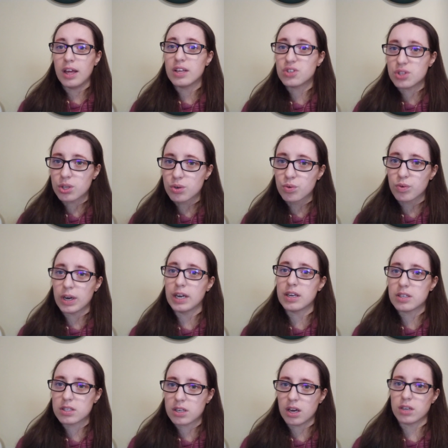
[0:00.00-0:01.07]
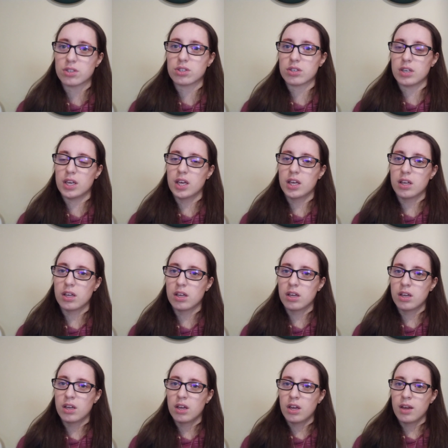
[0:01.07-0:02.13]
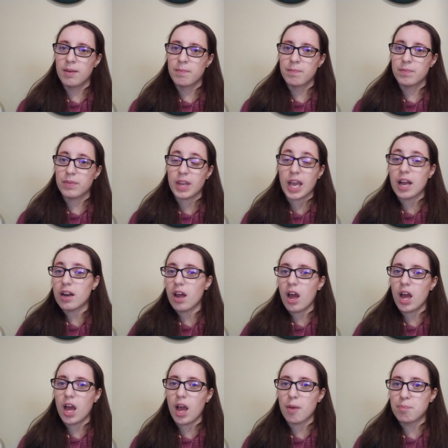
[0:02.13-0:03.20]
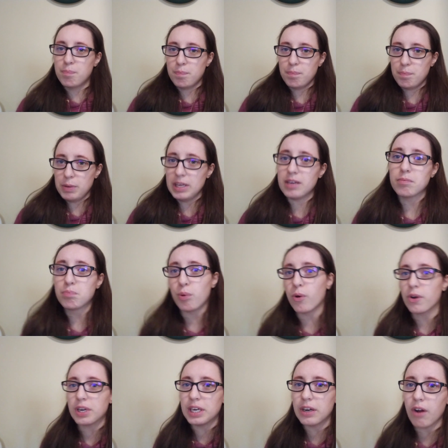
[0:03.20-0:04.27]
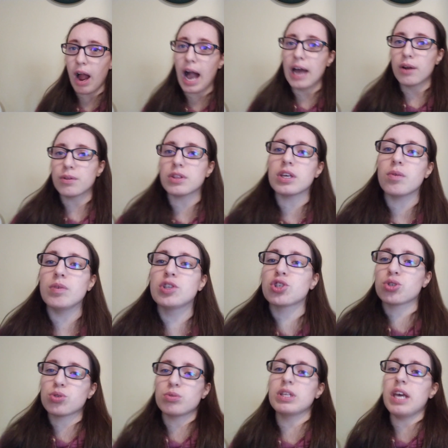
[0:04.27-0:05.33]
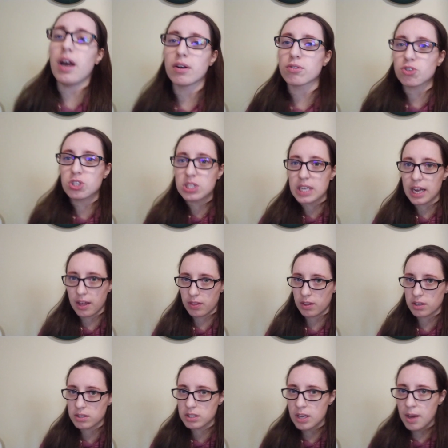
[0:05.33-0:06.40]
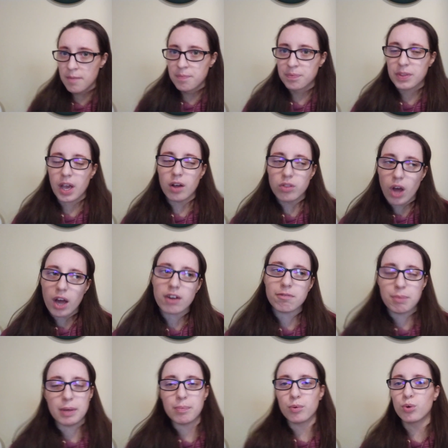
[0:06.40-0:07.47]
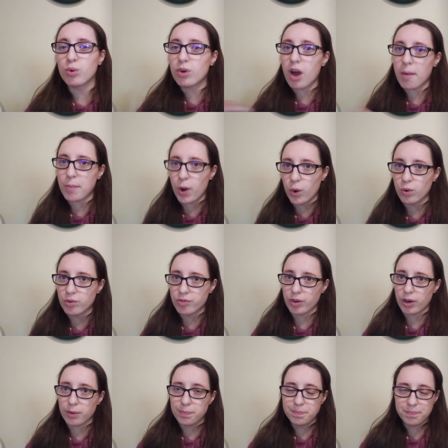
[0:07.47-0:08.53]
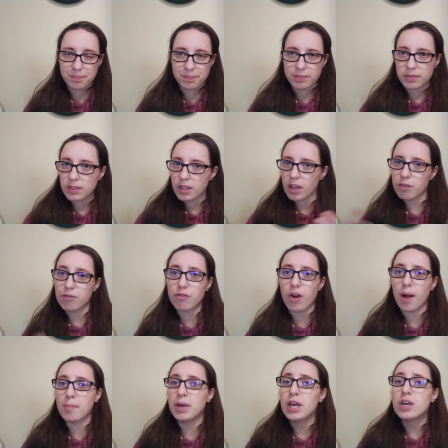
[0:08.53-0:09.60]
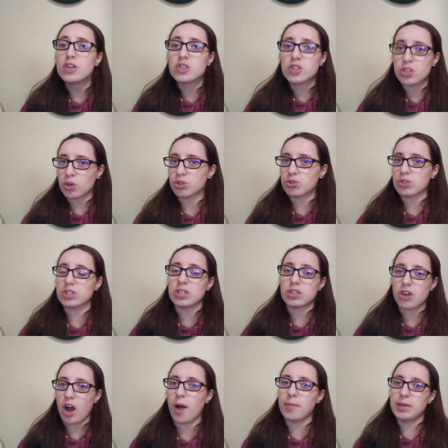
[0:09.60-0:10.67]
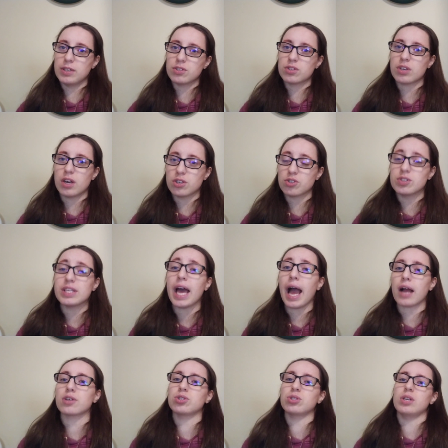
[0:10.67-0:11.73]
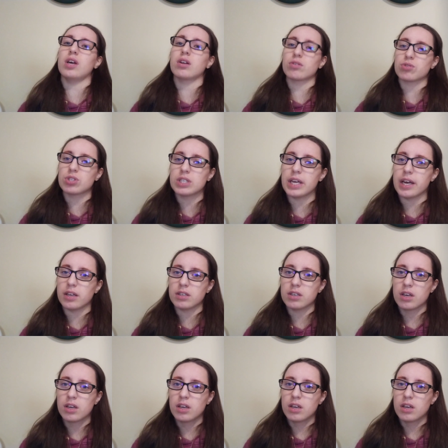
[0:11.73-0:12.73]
is the greatest country. And being born here, I don't think we truly understand this. A lot of people who come over from socialist and communist countries actually understand